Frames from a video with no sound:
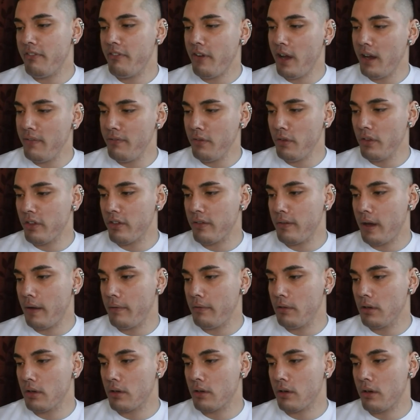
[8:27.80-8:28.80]
Fight for
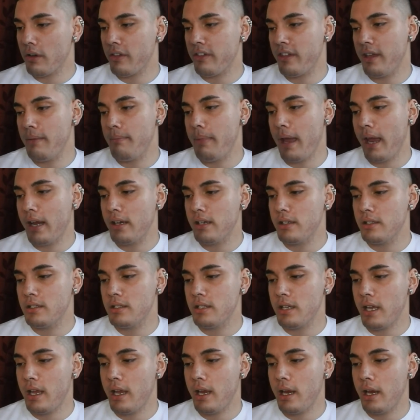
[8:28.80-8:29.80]
survival across the
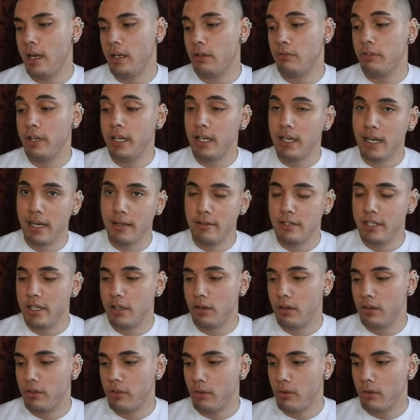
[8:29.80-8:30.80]
abandoned and reclaimed
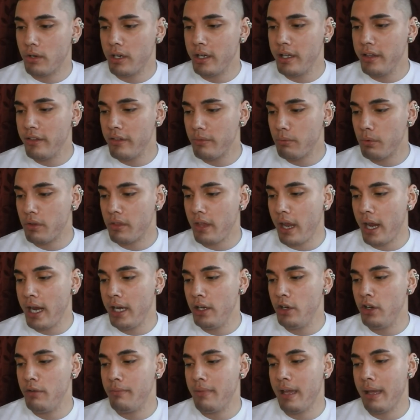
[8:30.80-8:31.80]
territories with
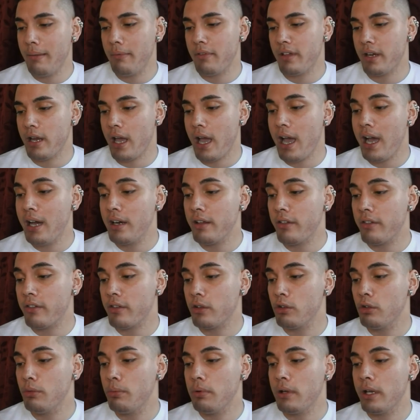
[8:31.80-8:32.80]
8 new maps in the hardest
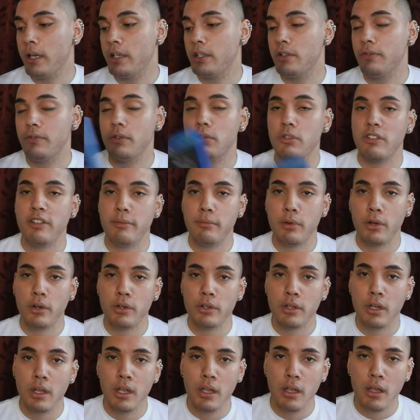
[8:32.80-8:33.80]
single player difficulty
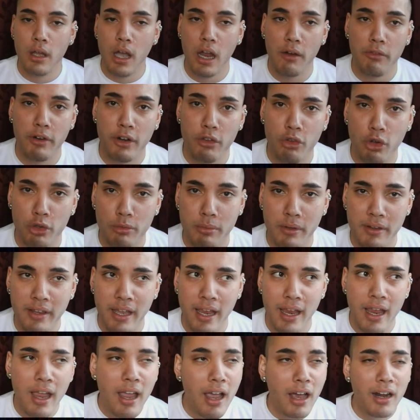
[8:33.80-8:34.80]
mode. I've already talked about
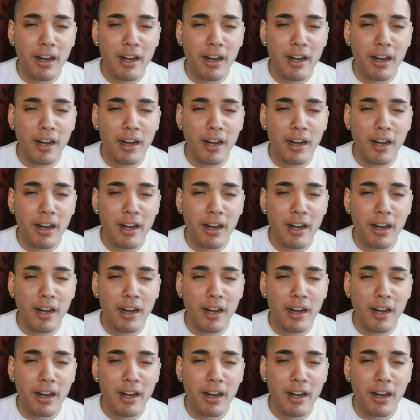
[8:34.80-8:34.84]
that.